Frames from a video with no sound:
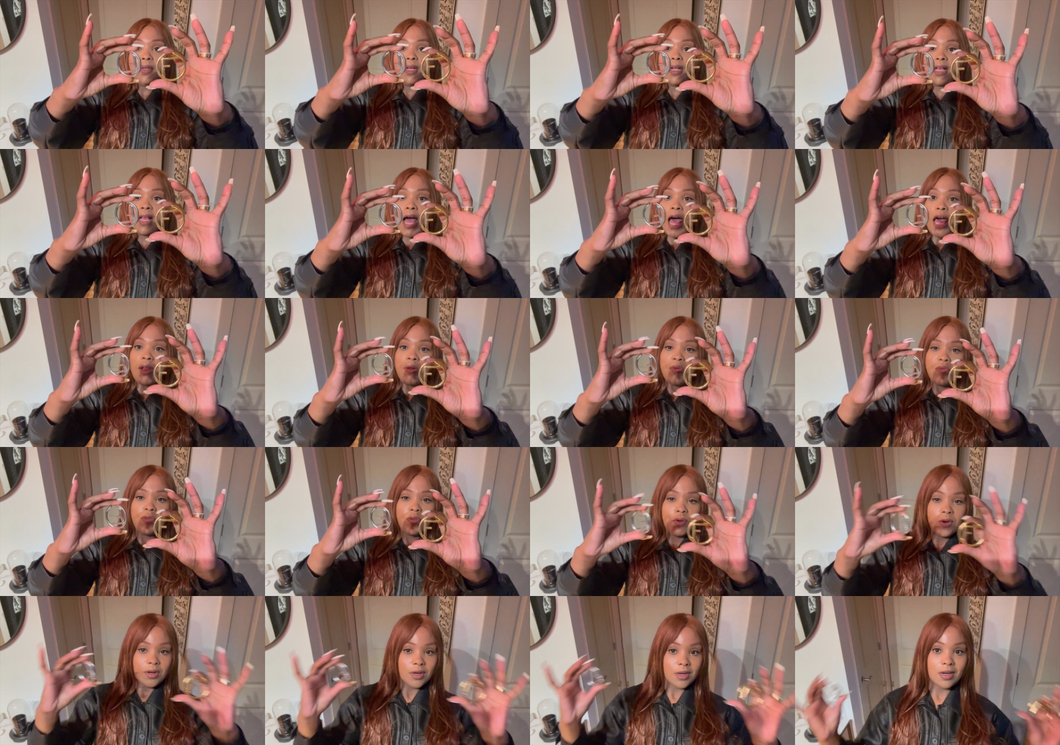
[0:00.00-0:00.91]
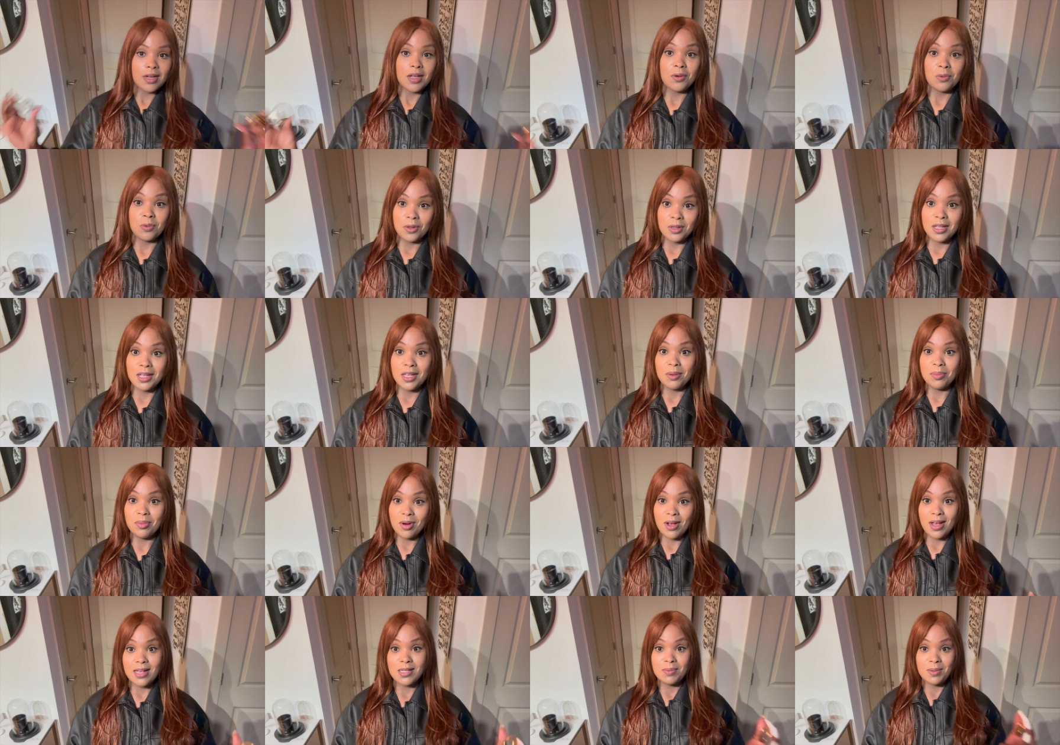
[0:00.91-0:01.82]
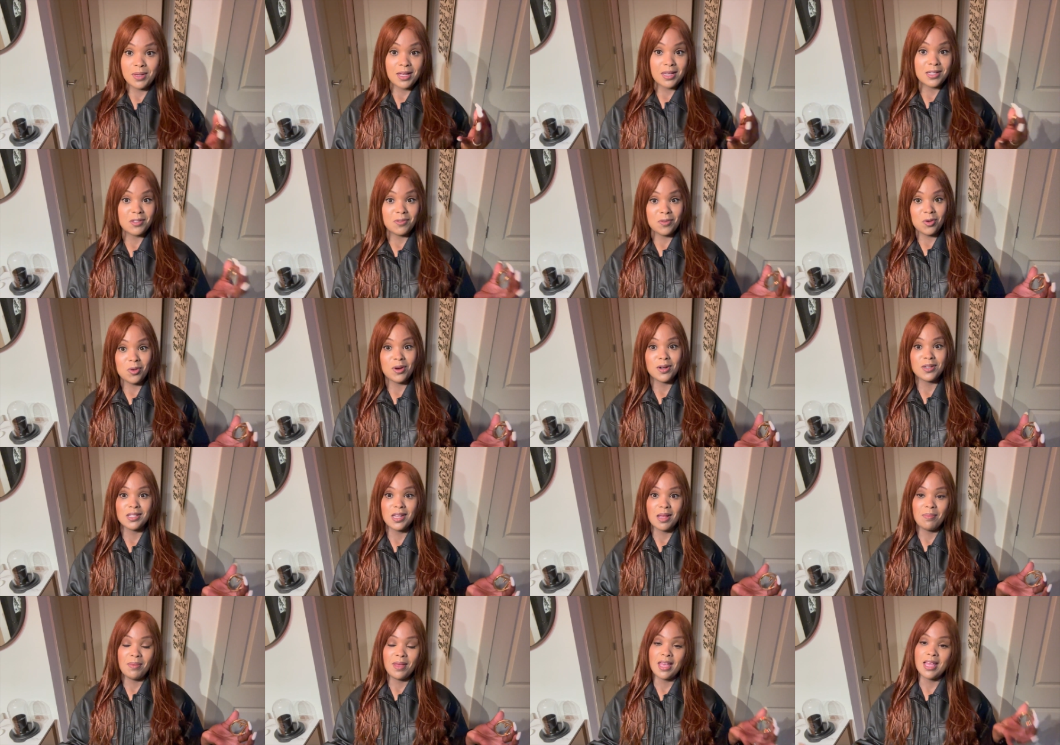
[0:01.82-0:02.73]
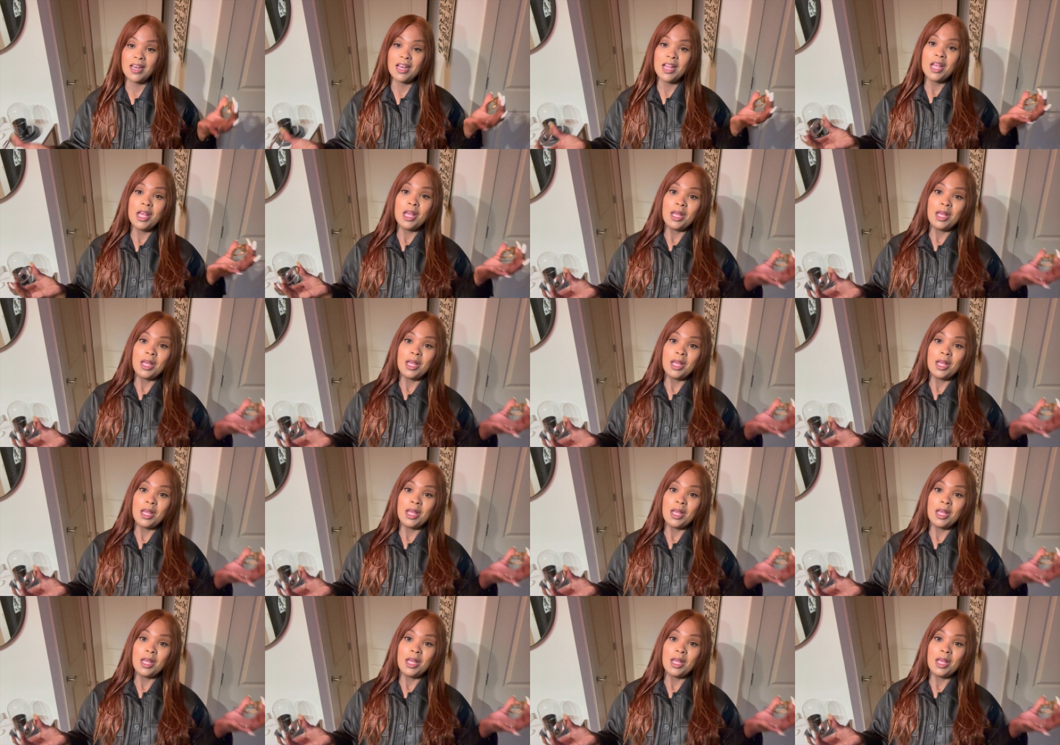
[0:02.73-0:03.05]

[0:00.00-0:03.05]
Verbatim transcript: Got them for a really good price because of course I paid